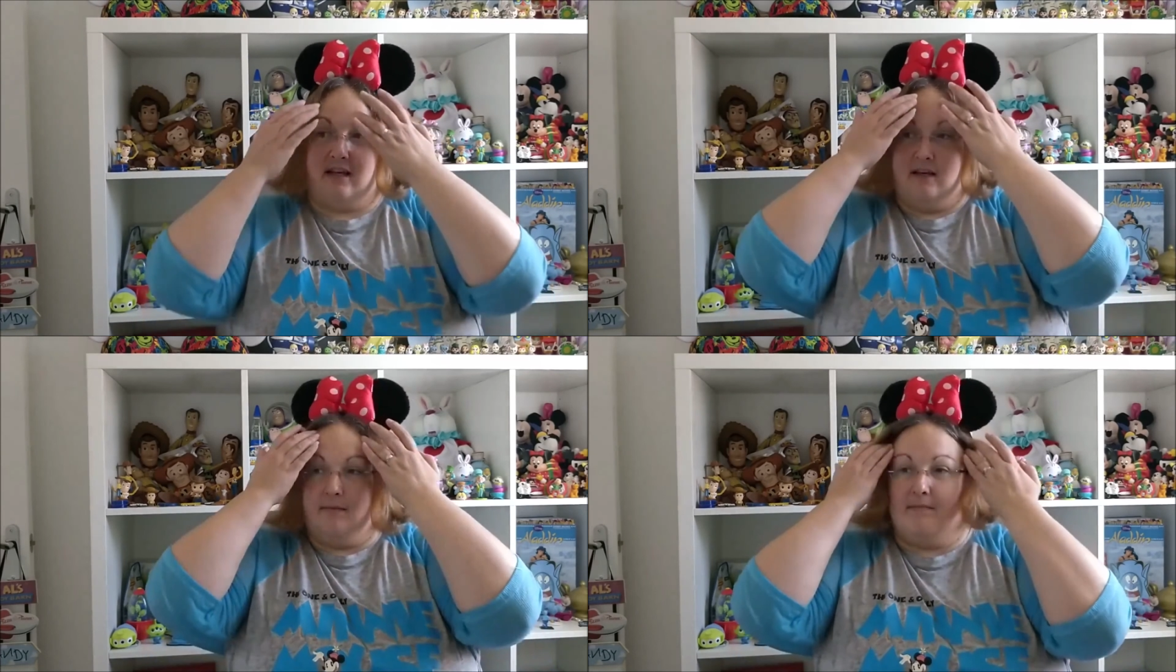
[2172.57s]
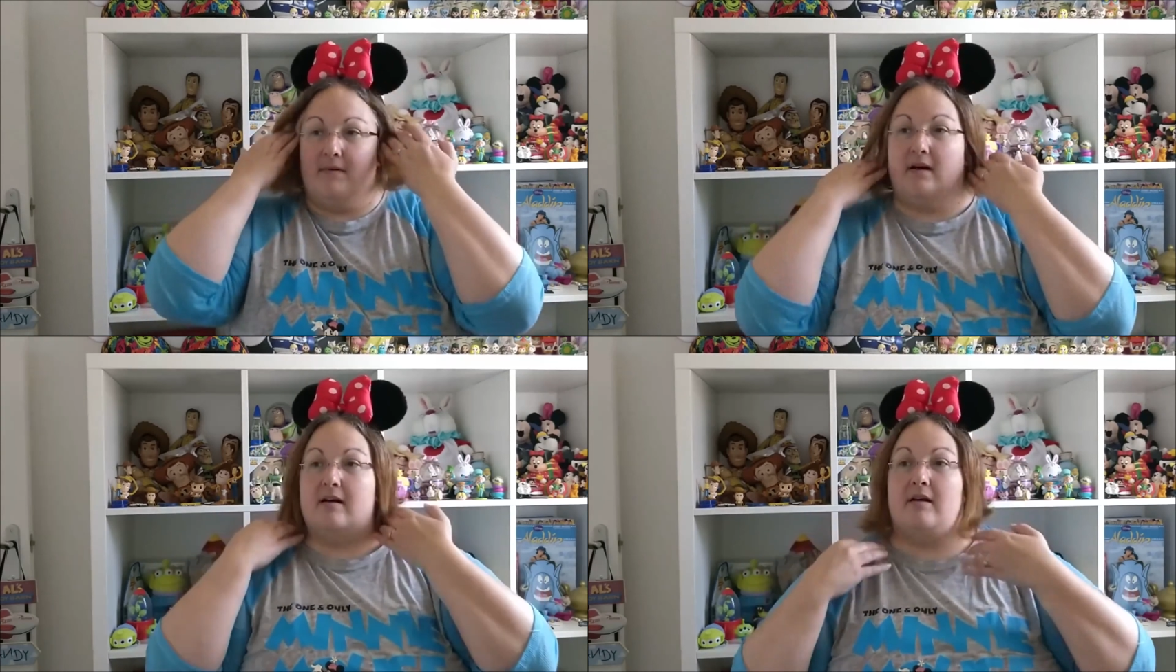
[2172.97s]

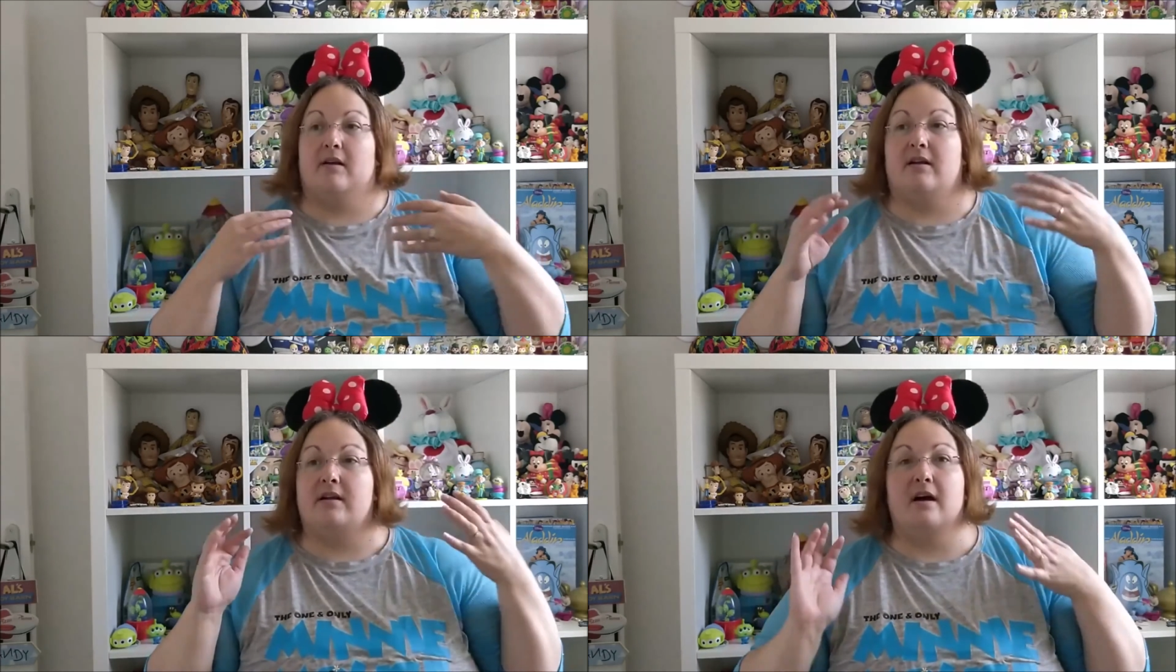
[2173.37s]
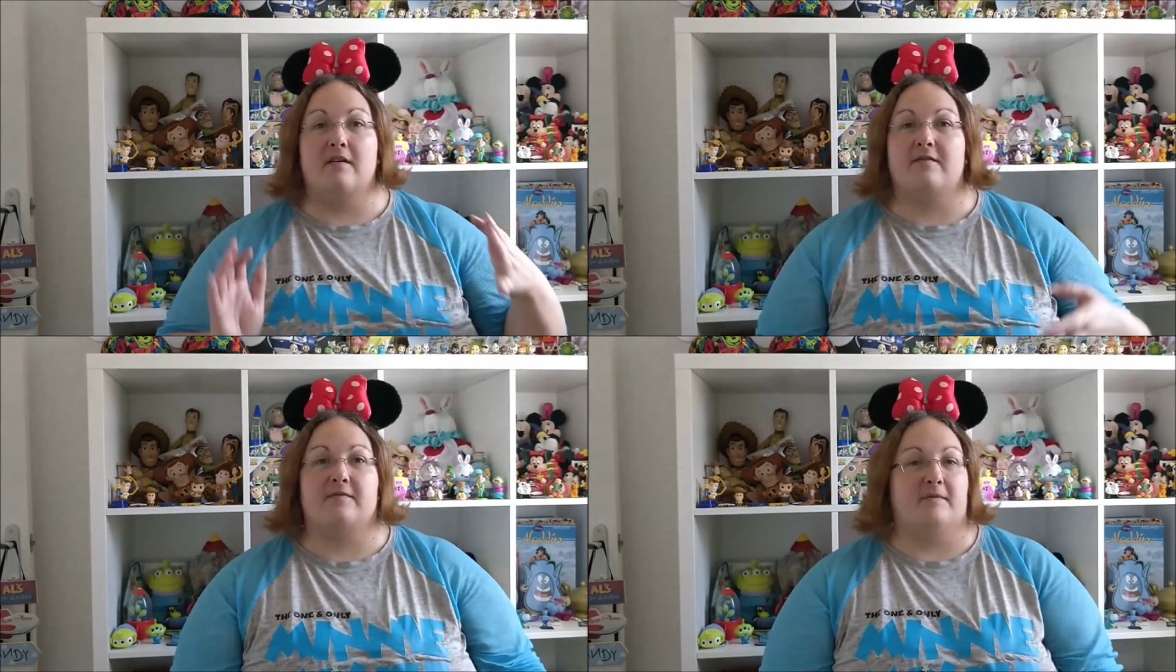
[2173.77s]
I
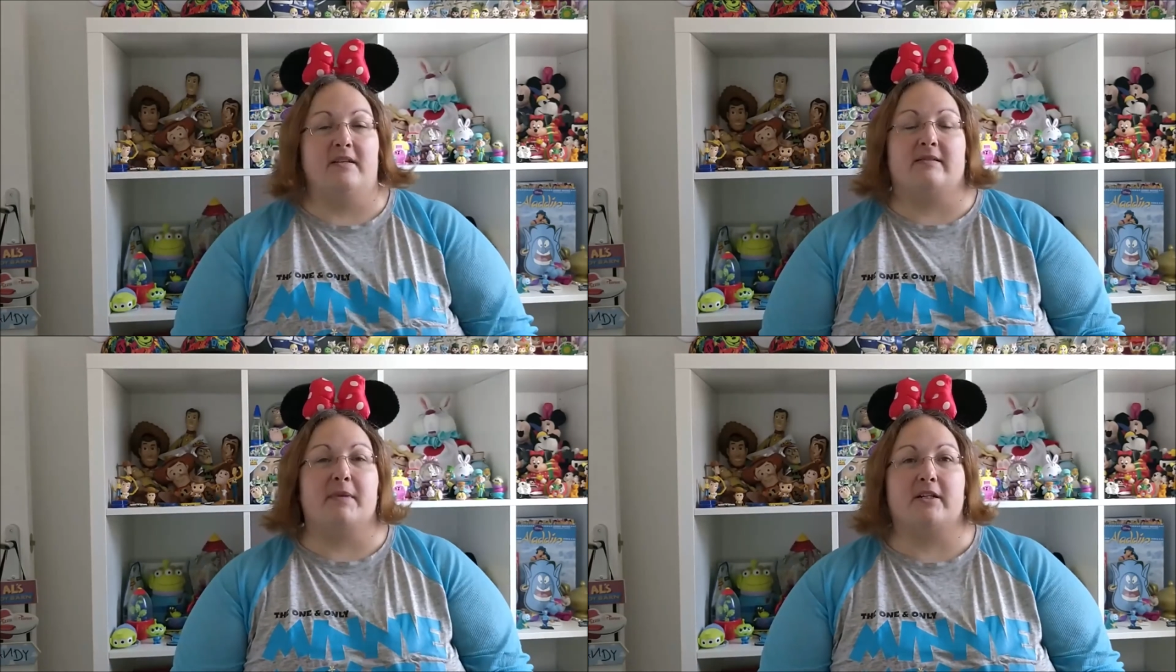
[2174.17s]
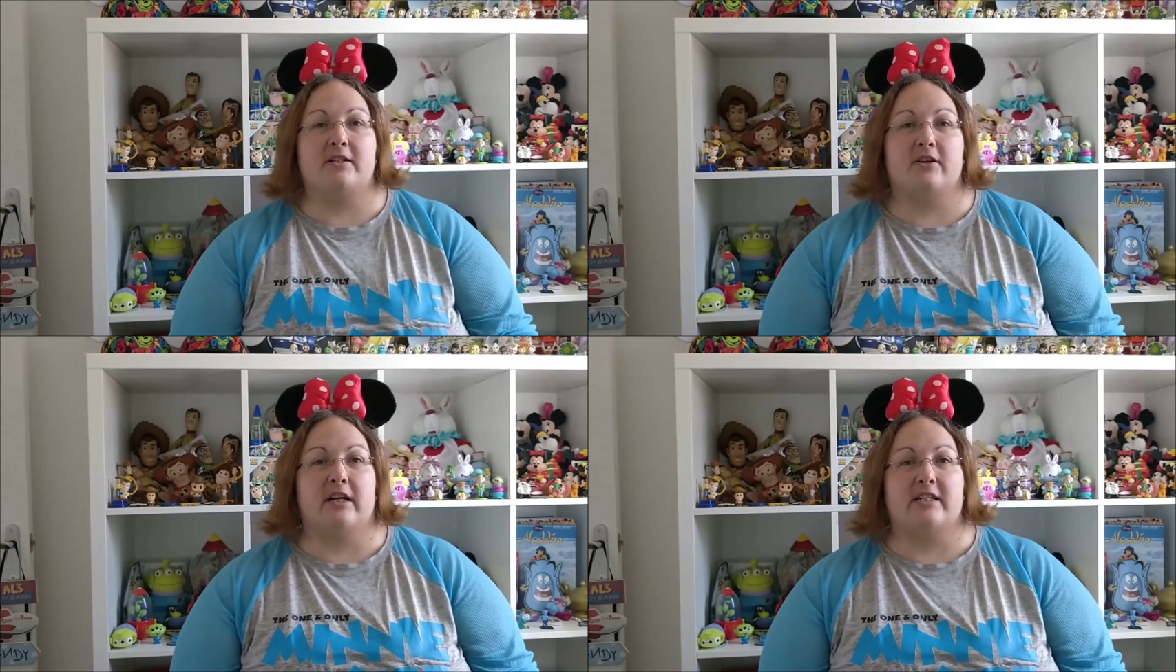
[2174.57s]
love as
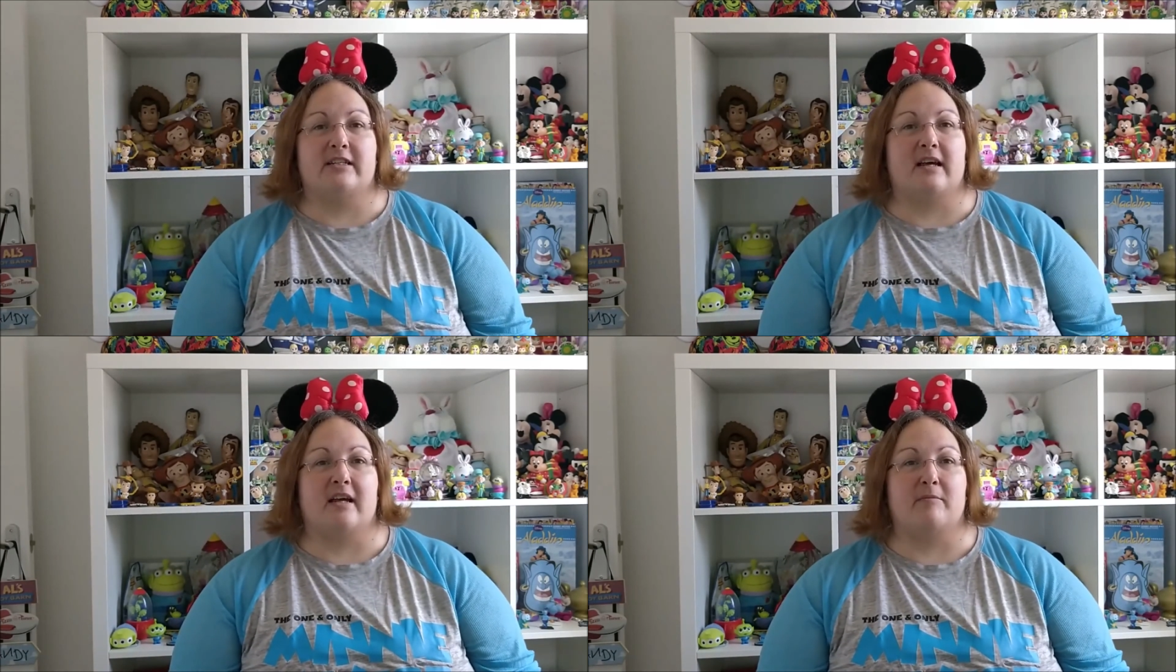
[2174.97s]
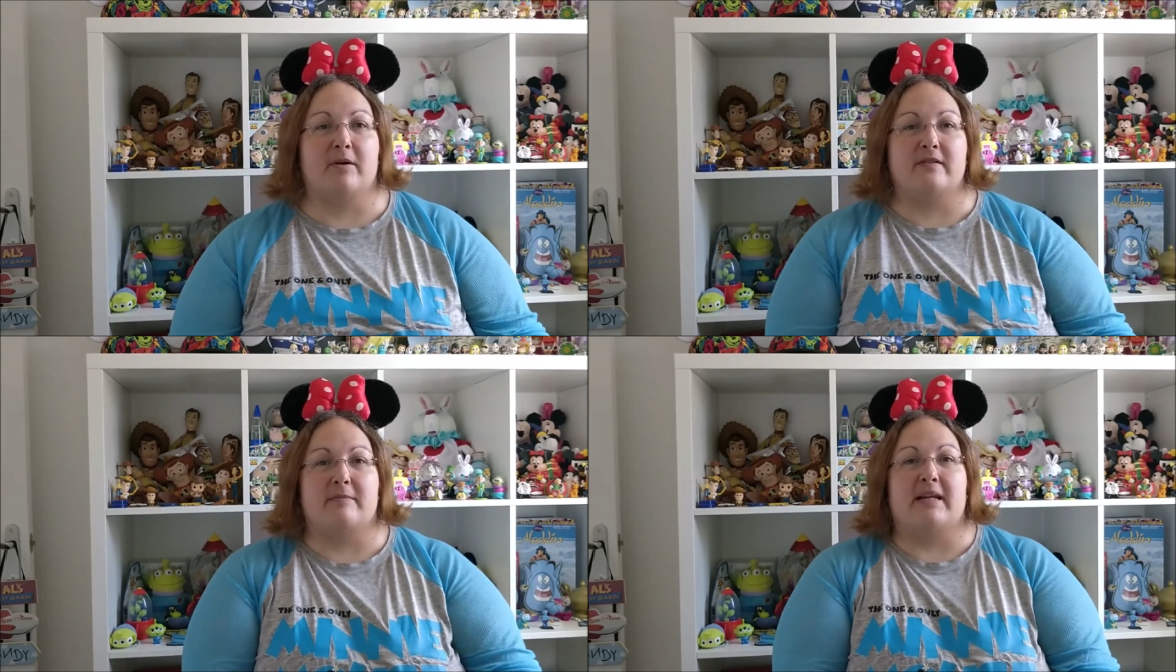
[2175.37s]
much knowledge as I can
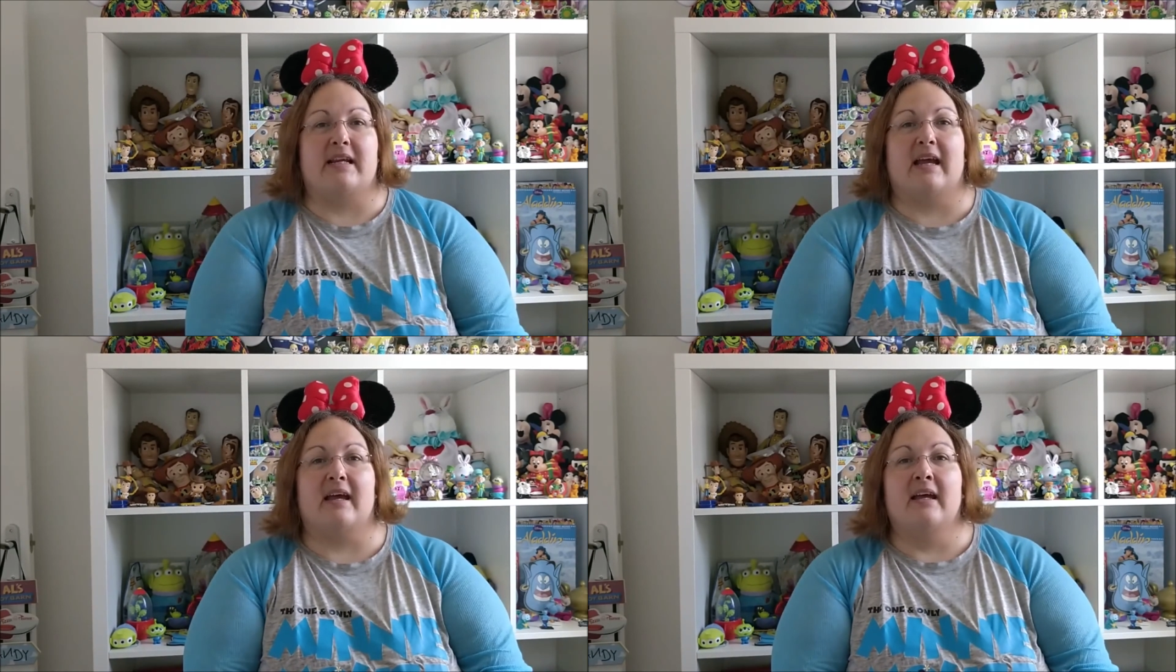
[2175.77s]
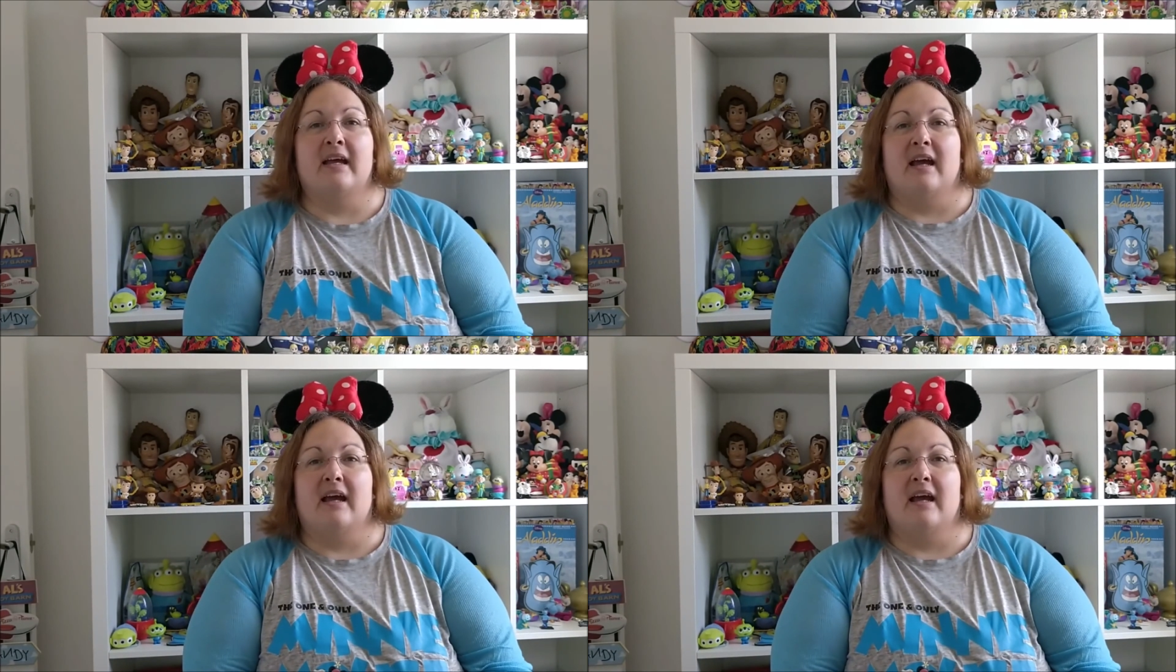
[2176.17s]
possibly get.